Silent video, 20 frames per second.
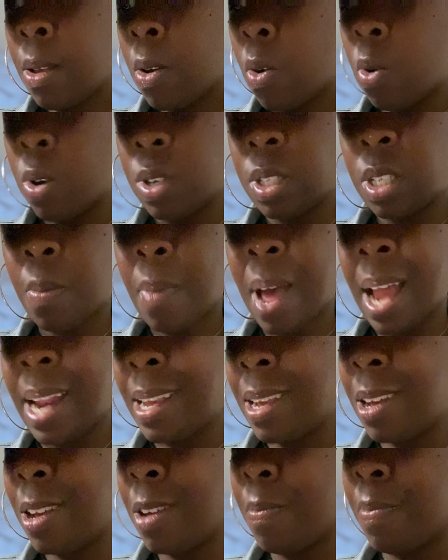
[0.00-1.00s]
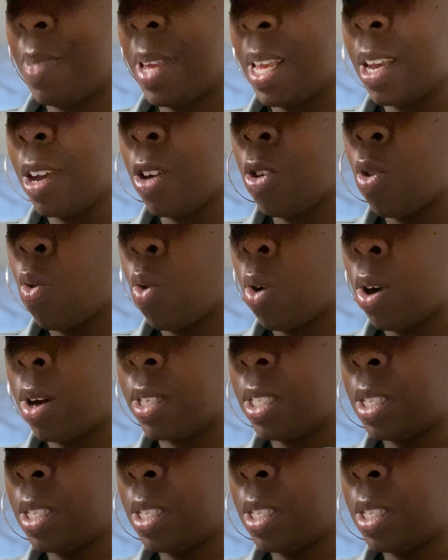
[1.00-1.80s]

Or somebody could be in court.